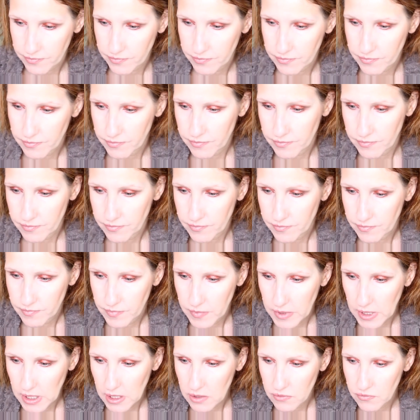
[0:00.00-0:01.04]

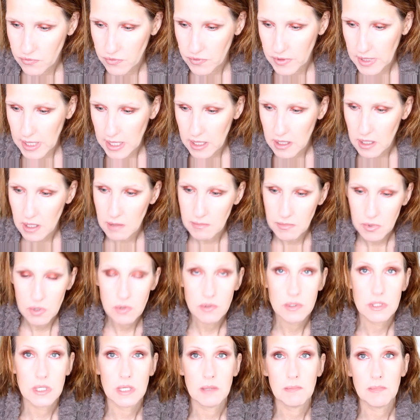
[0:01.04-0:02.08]
And for that, I'm
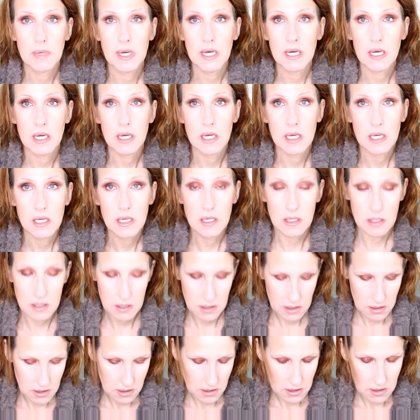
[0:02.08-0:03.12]
using my
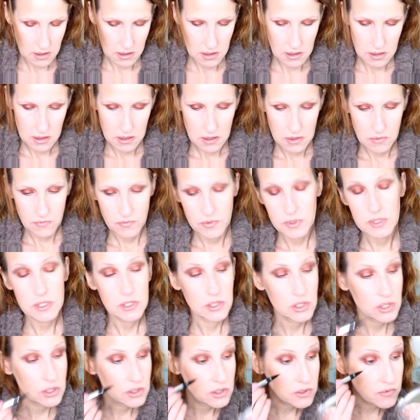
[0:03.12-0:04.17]

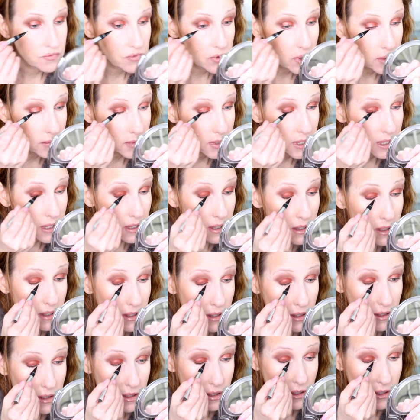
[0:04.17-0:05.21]
Physicians Formula.